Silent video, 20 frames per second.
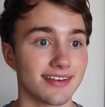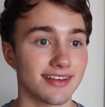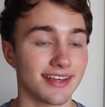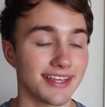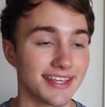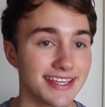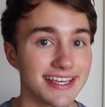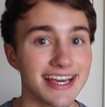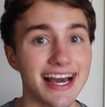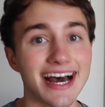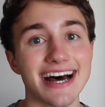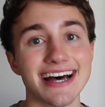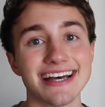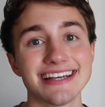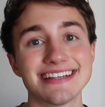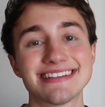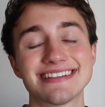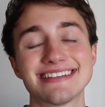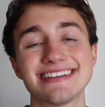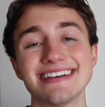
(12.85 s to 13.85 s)

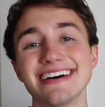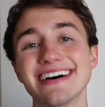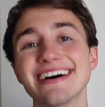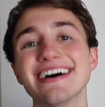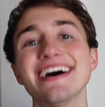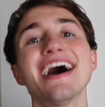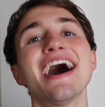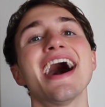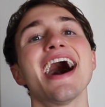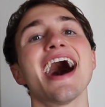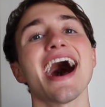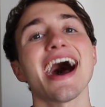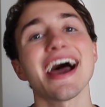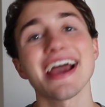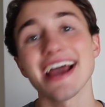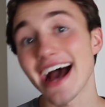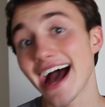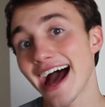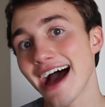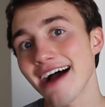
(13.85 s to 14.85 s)
Yes, I
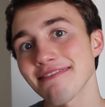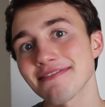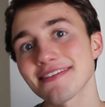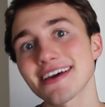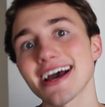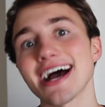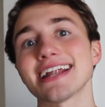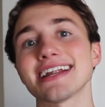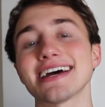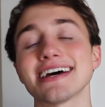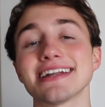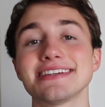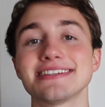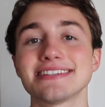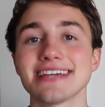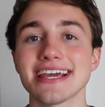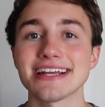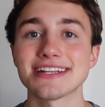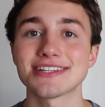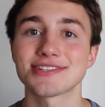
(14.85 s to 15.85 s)
have gone on
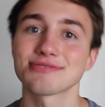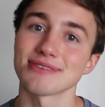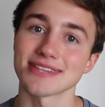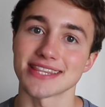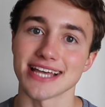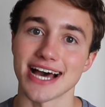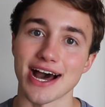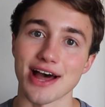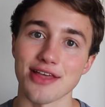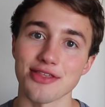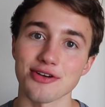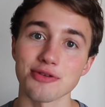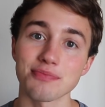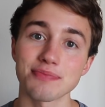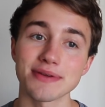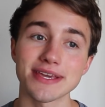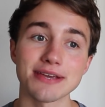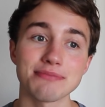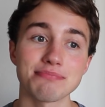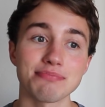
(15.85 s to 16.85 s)
dates with other
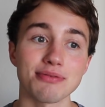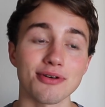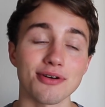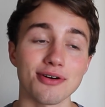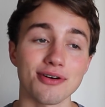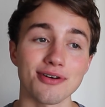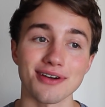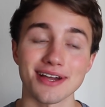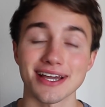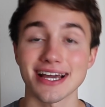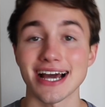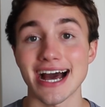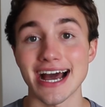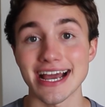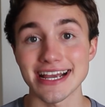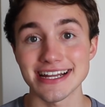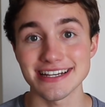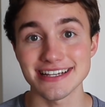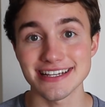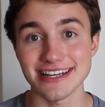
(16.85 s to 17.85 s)
people,
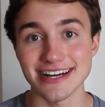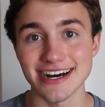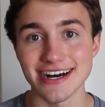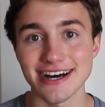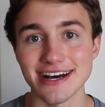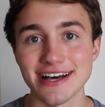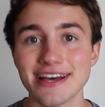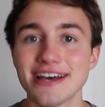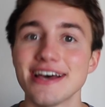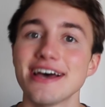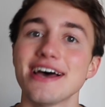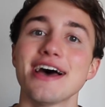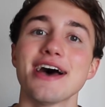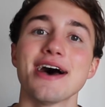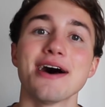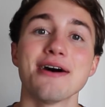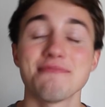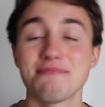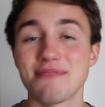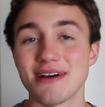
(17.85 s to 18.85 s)
kinda,
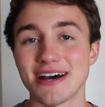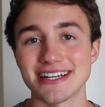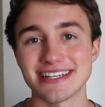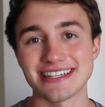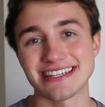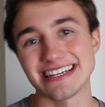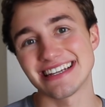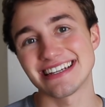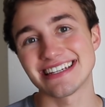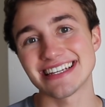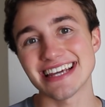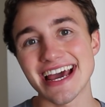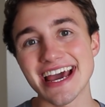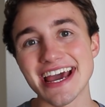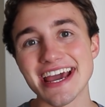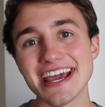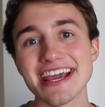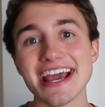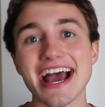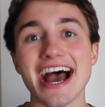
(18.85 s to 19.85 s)
but
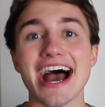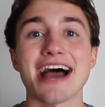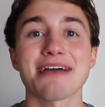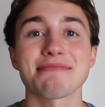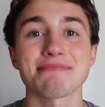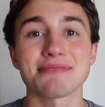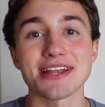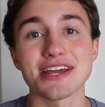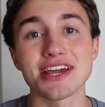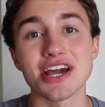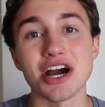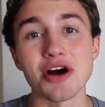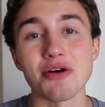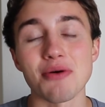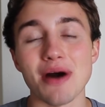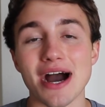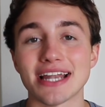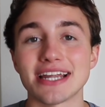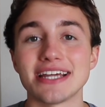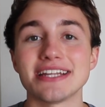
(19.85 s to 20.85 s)
today I'm going to go
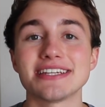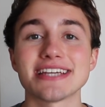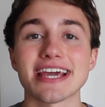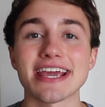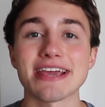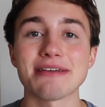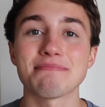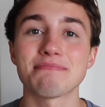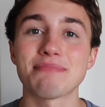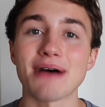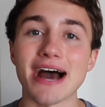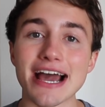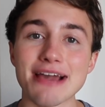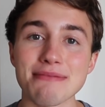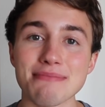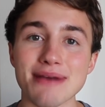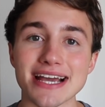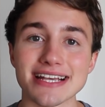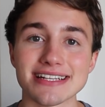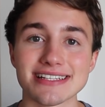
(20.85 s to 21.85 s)
on a date by
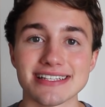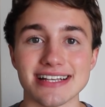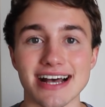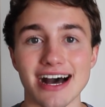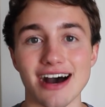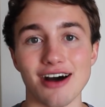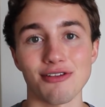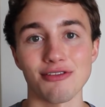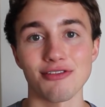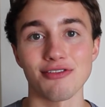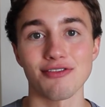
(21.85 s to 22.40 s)
myself.